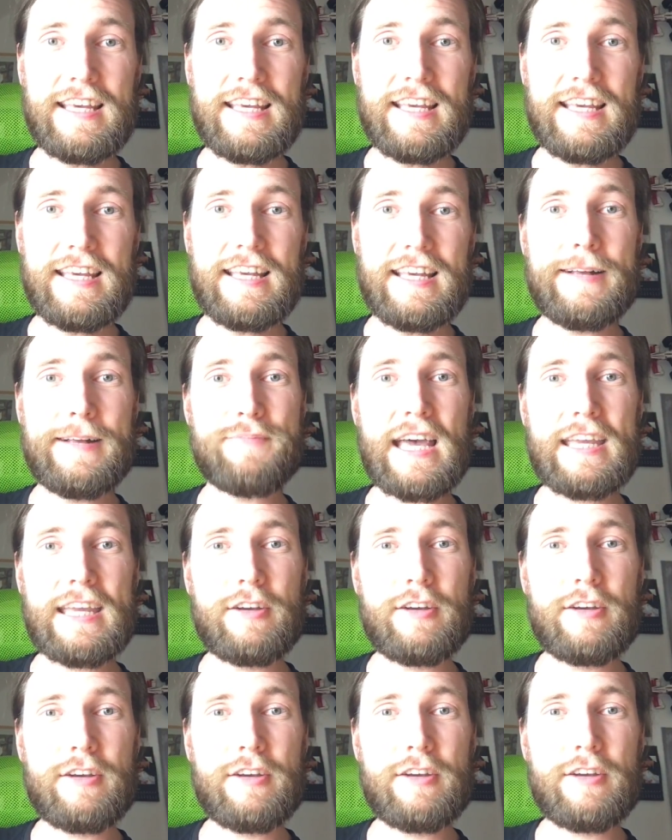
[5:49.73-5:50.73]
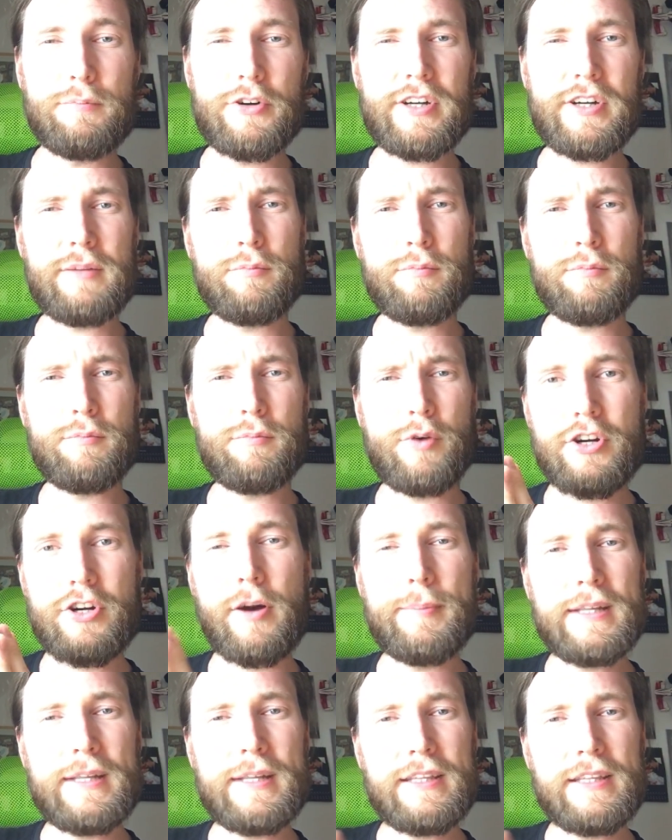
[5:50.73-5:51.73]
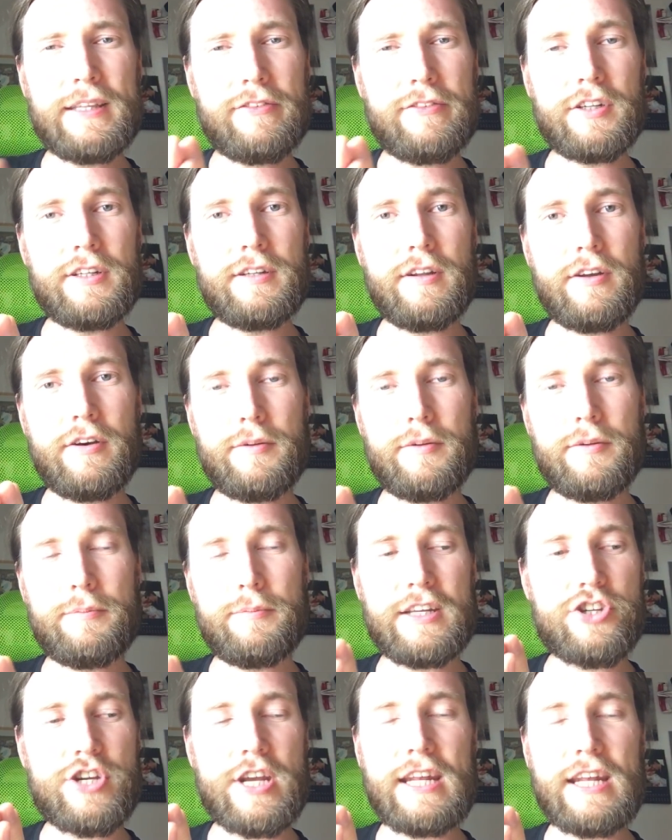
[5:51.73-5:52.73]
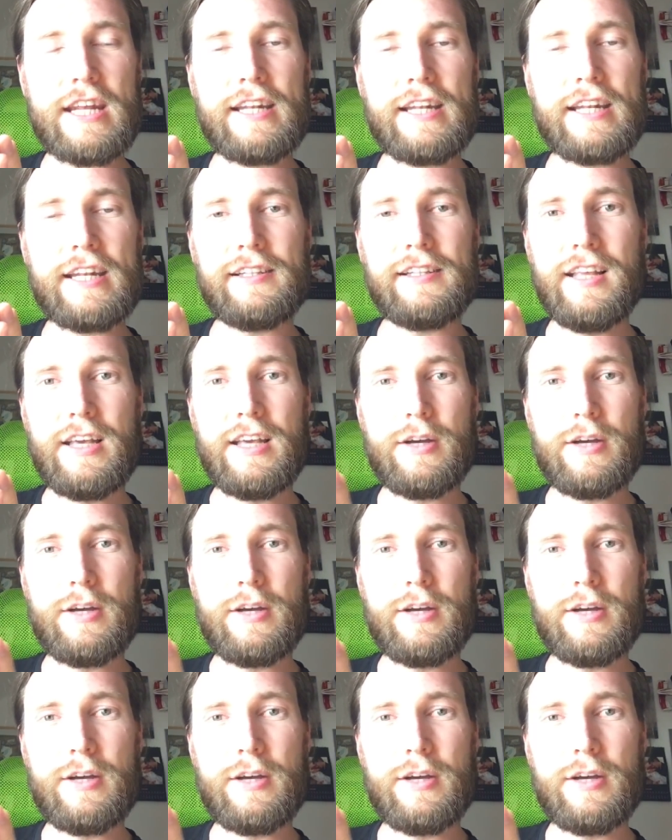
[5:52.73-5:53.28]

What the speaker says: I got more and more comments on my channel